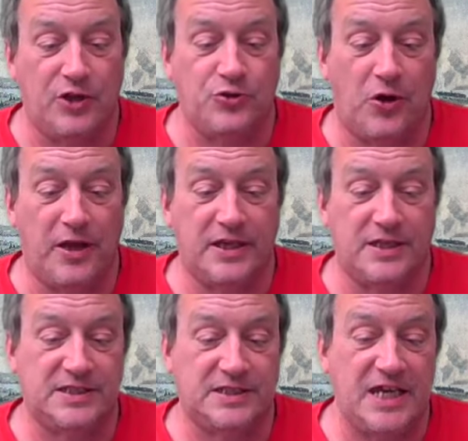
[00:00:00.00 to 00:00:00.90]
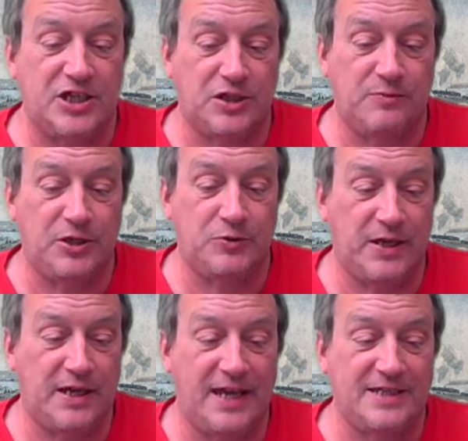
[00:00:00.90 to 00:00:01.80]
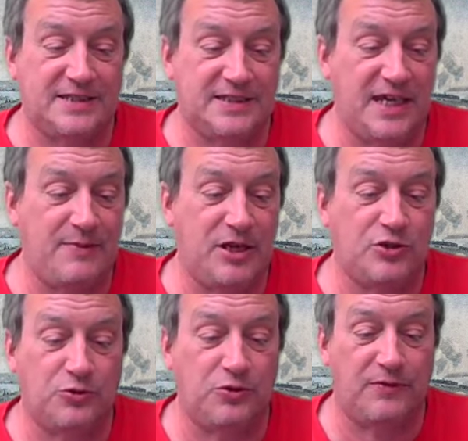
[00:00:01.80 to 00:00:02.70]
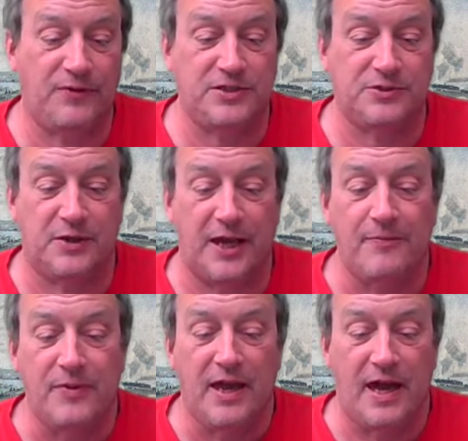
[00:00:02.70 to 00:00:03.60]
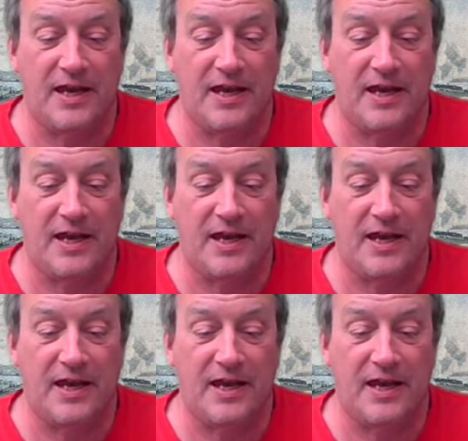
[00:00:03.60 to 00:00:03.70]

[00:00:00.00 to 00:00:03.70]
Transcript: in drawing a distinction between a seeming truth of history